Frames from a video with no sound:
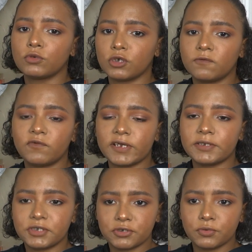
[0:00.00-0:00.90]
Don't
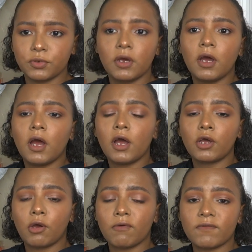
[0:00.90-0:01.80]
forget to
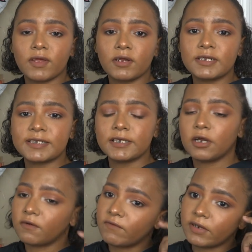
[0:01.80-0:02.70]
go there to see
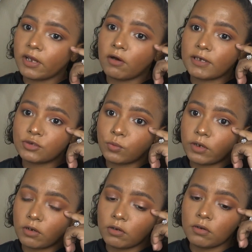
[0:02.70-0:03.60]
her video as
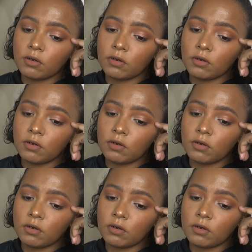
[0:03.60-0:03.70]
well.